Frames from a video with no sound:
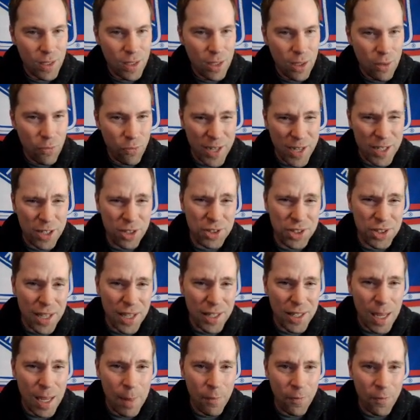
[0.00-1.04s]
Rangers get
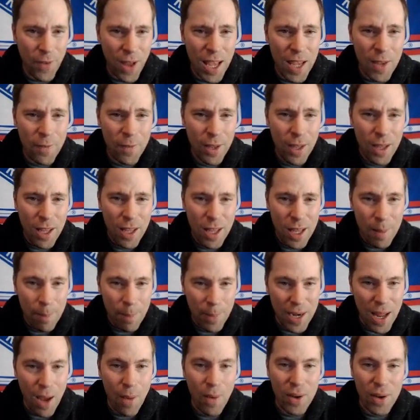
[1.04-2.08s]
Game five, but
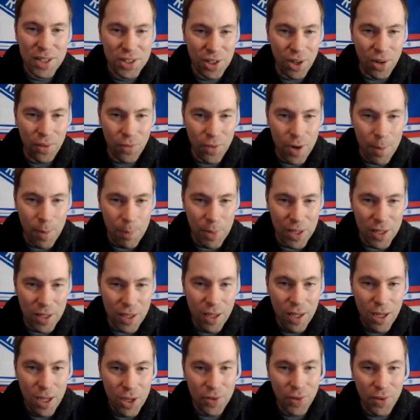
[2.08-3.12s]
now I start ripping
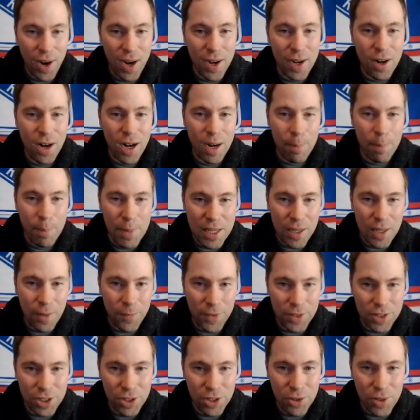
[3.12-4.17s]
Kreider and Mika for
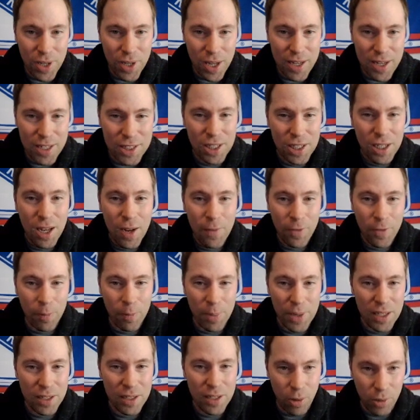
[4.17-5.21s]
two days for
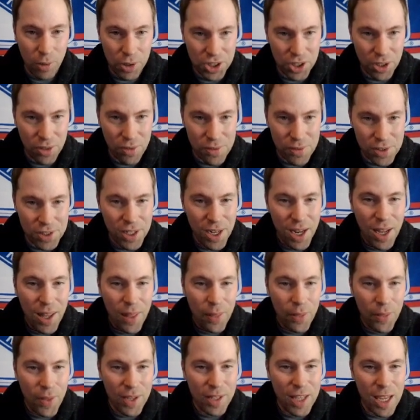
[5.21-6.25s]
being no-shows.
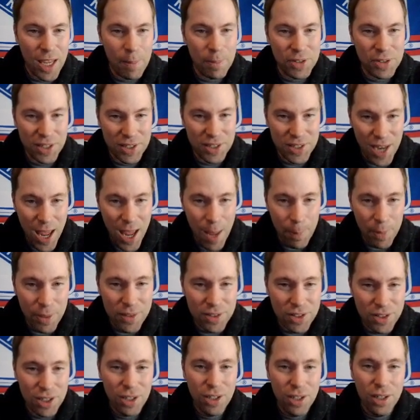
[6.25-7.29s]
Then Game six
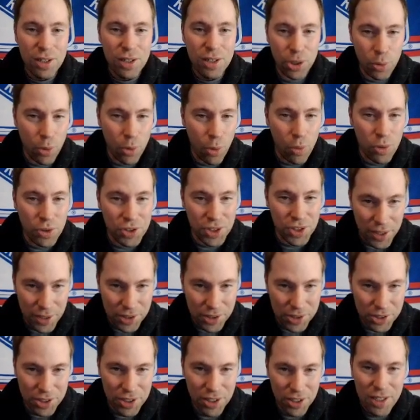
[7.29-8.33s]
happens, two goals
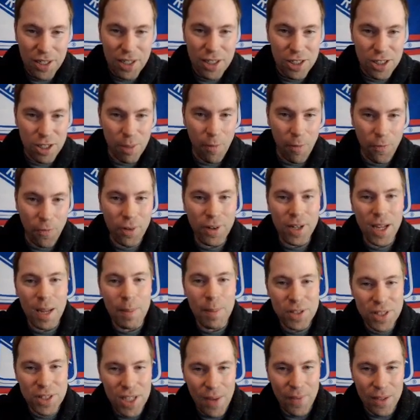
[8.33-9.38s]
each. So before Game
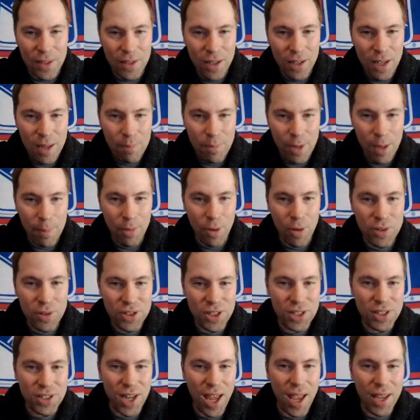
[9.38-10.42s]
seven, my bro
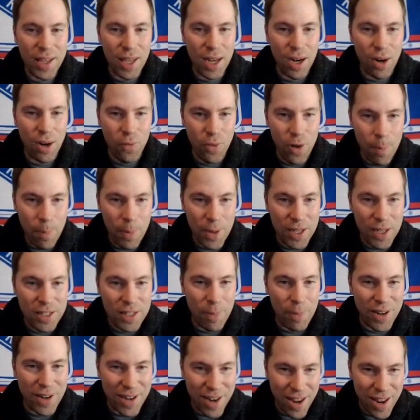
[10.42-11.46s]
says, I gotta rip into
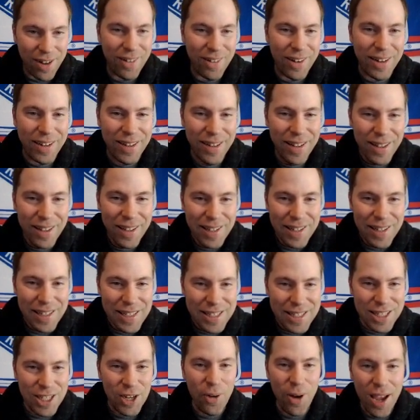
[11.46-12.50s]
Panarin,
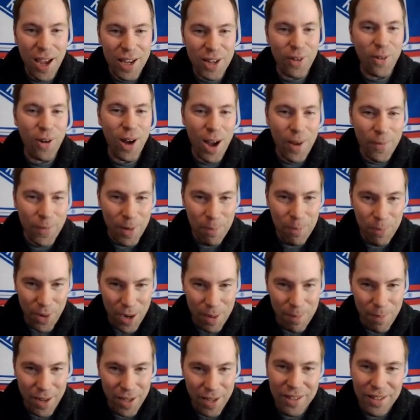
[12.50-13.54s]
so I go off on
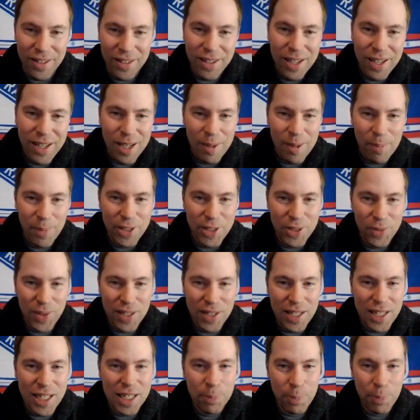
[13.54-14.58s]
Breadman. Between
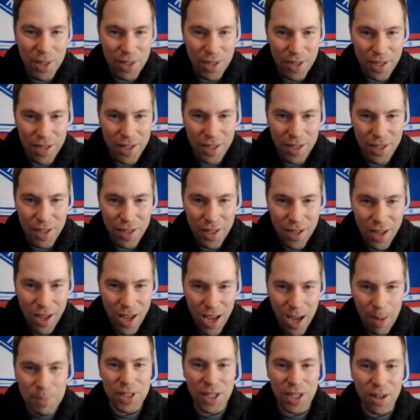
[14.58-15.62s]
each period,
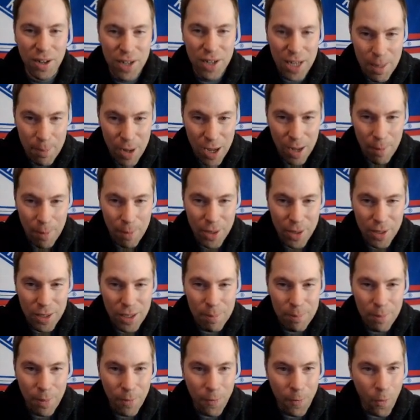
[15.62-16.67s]
I'm tearing him up.
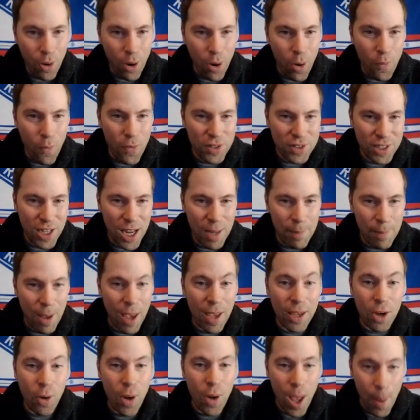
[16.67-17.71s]
Before overtime, I
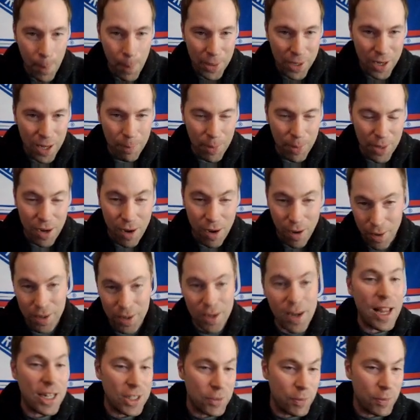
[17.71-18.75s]
go epic on Panarin,
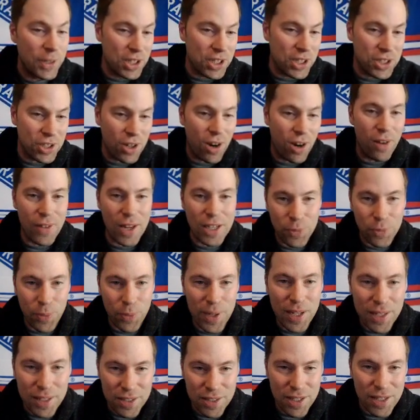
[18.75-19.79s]
and as we just saw in that
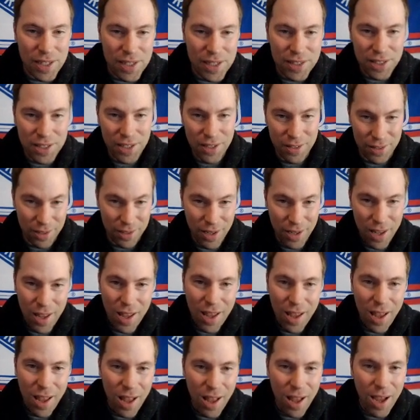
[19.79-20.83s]
tweet, indeed he did.
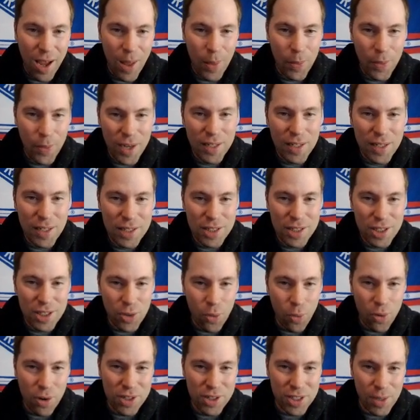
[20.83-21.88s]
Uh, then he
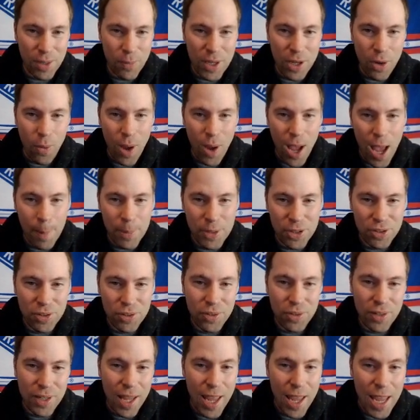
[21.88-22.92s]
scores, and we go
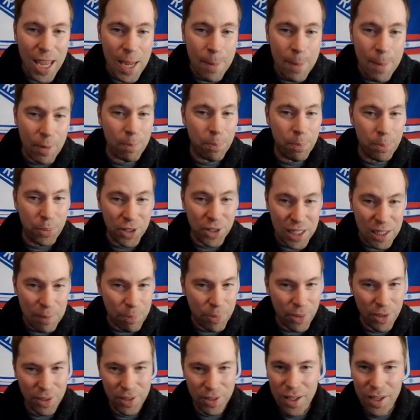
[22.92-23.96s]
absolutely ape
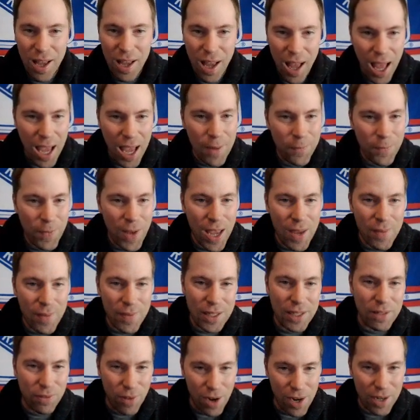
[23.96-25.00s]
bleep,
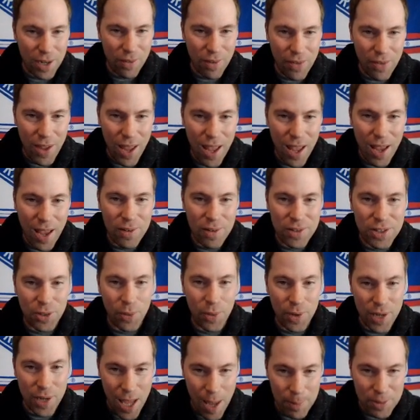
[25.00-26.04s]
high-fiving, running around the house,
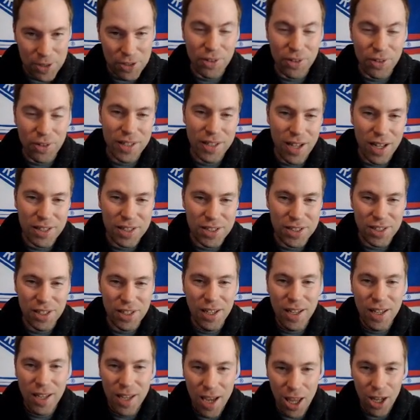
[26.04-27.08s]
going absolutely nuts,
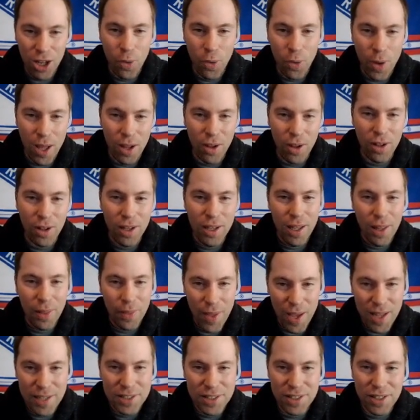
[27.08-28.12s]
LOL,
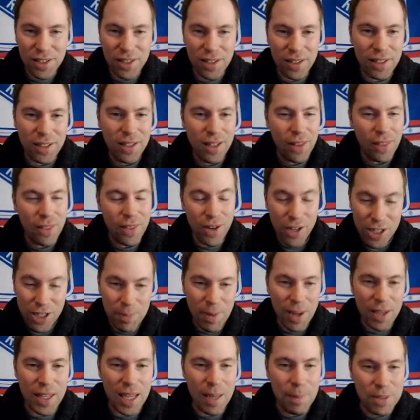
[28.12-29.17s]
that's it, there's
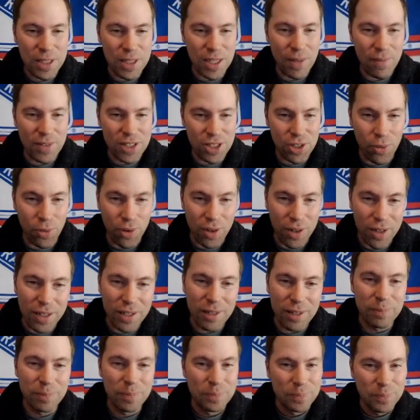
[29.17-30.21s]
my Game seven story.
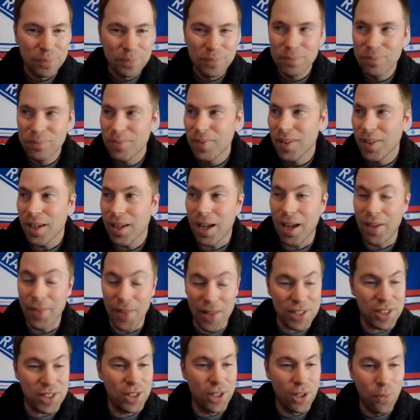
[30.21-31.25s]
And
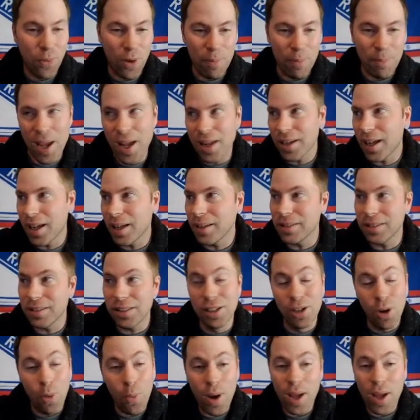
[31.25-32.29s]
that's a good one, man. I, you
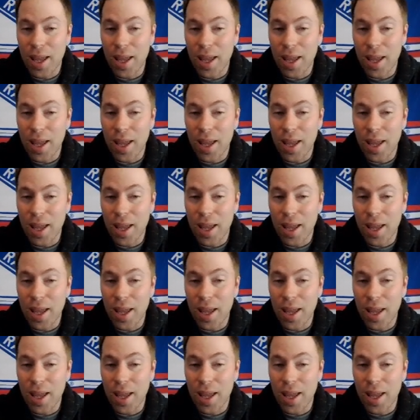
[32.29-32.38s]
know what?